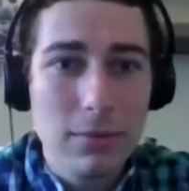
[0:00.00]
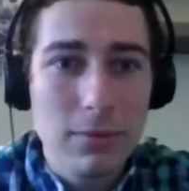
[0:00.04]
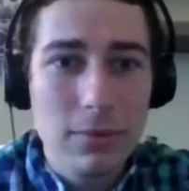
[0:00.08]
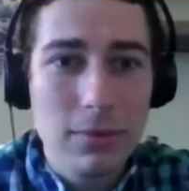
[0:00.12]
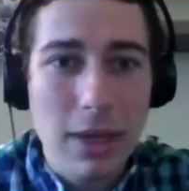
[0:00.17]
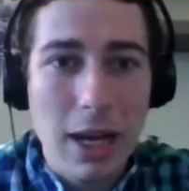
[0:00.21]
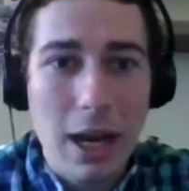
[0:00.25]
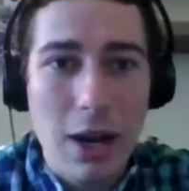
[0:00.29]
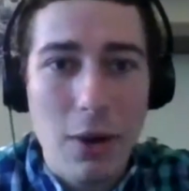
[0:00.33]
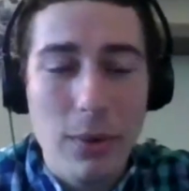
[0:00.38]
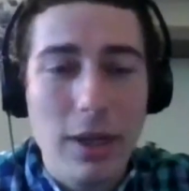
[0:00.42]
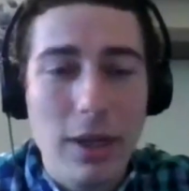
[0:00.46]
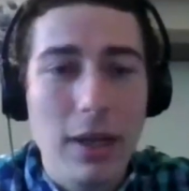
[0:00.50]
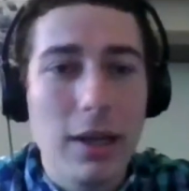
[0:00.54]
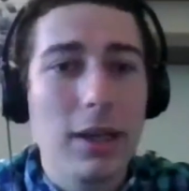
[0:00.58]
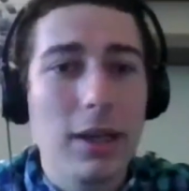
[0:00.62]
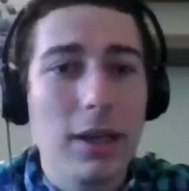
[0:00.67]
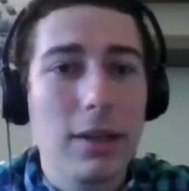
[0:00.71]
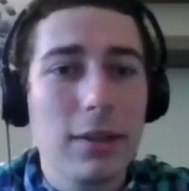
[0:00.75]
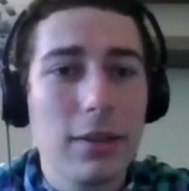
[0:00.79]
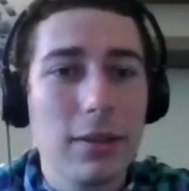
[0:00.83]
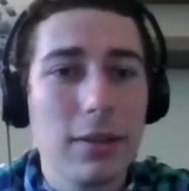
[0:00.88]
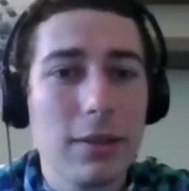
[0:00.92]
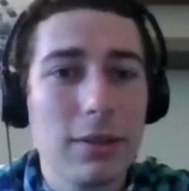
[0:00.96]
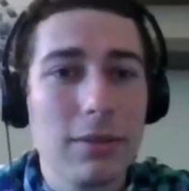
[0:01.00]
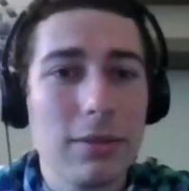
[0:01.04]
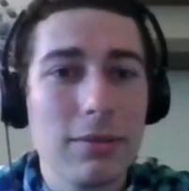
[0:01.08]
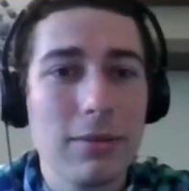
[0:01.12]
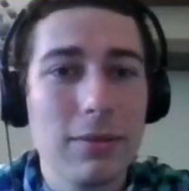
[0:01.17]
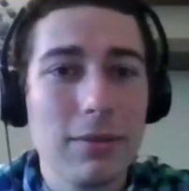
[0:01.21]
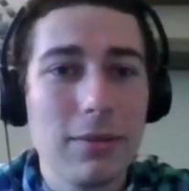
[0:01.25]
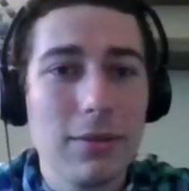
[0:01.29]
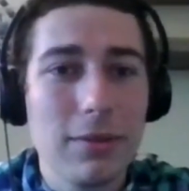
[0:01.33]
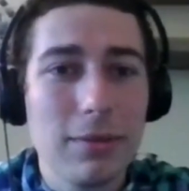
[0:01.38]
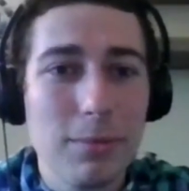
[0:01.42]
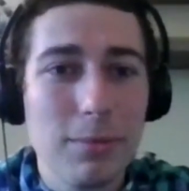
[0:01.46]
how are we going to
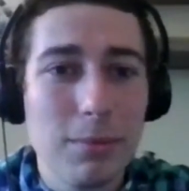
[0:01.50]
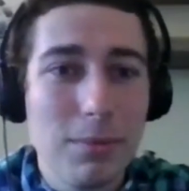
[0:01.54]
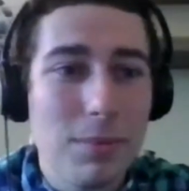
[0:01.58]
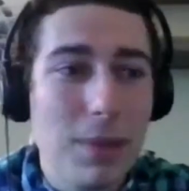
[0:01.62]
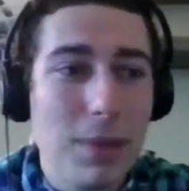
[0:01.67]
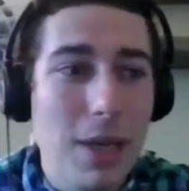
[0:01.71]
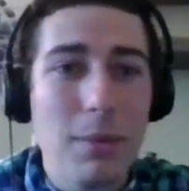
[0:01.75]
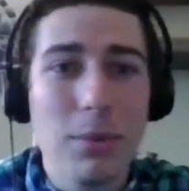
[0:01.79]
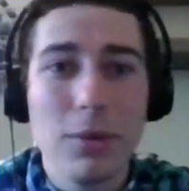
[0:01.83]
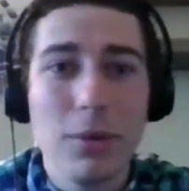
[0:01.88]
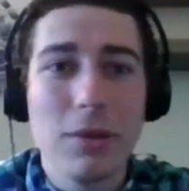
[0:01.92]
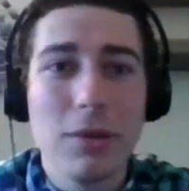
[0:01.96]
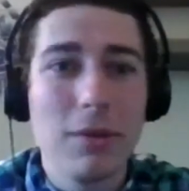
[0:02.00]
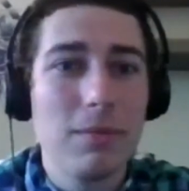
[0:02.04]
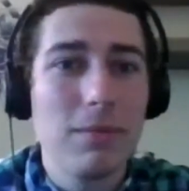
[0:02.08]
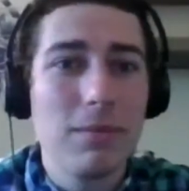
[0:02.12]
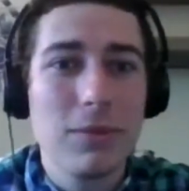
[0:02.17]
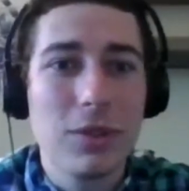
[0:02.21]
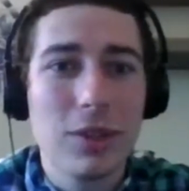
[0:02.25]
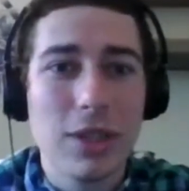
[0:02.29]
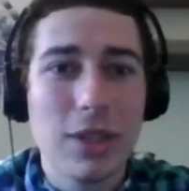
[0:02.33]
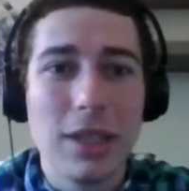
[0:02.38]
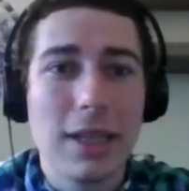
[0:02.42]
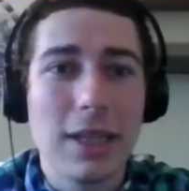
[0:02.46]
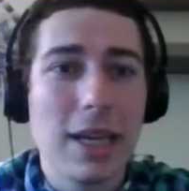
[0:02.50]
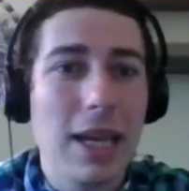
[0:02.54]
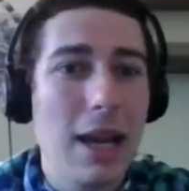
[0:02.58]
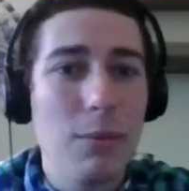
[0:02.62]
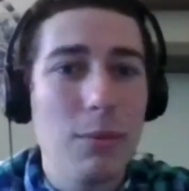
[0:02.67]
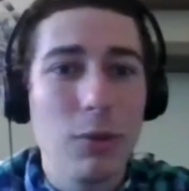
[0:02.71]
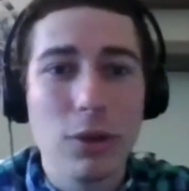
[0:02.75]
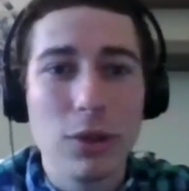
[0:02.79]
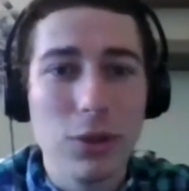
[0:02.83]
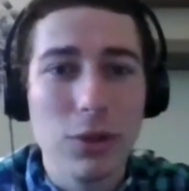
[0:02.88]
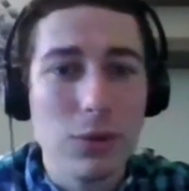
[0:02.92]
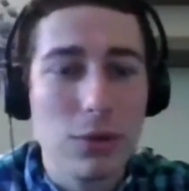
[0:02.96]
be able to send a
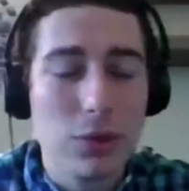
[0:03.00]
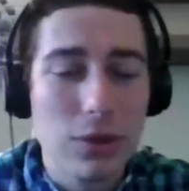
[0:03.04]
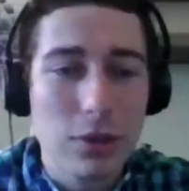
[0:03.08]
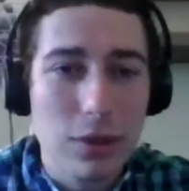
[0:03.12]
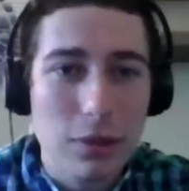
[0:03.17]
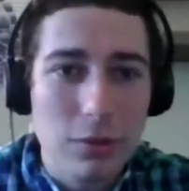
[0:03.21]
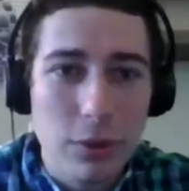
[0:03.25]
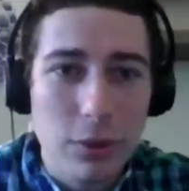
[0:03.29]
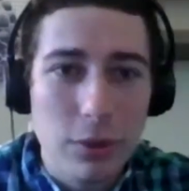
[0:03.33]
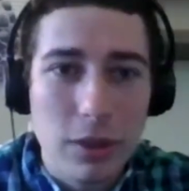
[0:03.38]
camera crew to you if we